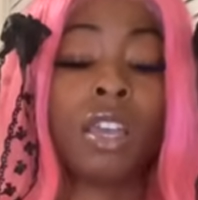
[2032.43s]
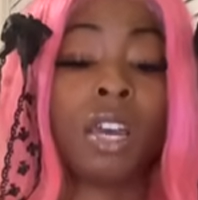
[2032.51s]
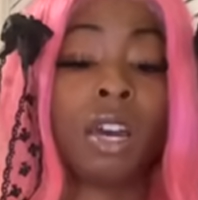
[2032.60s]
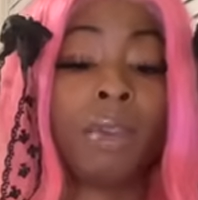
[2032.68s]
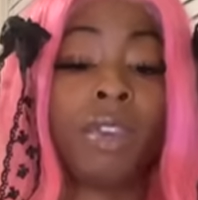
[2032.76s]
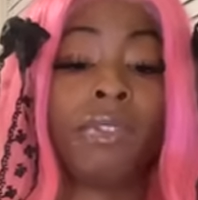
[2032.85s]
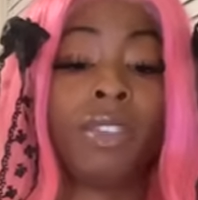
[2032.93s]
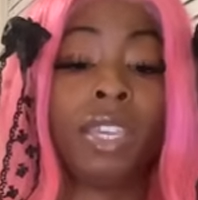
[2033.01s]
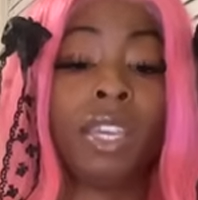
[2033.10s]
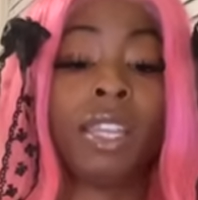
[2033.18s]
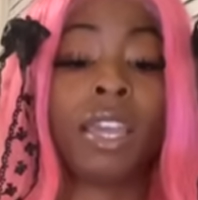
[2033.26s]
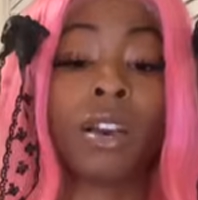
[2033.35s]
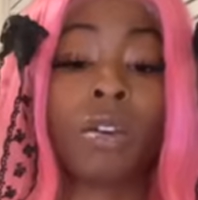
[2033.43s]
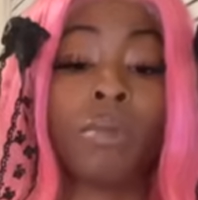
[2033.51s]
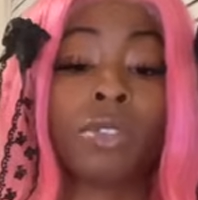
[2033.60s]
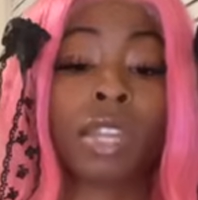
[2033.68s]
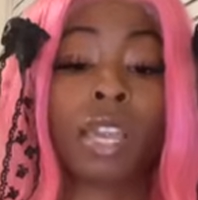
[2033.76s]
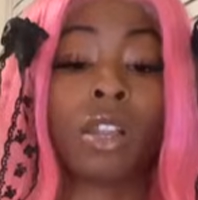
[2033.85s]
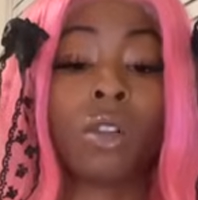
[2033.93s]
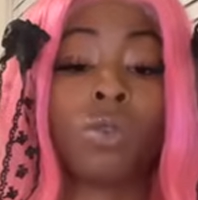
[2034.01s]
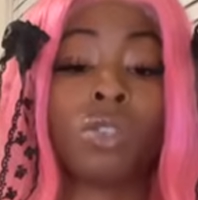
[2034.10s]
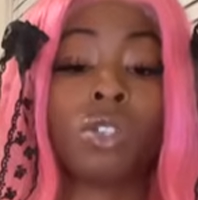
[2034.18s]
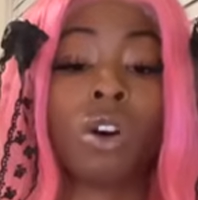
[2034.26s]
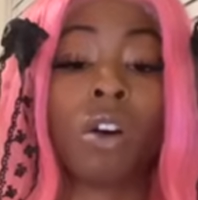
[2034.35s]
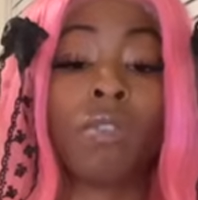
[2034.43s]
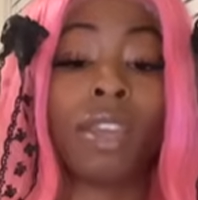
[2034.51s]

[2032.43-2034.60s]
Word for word: I'm definitely getting like almost like closed off.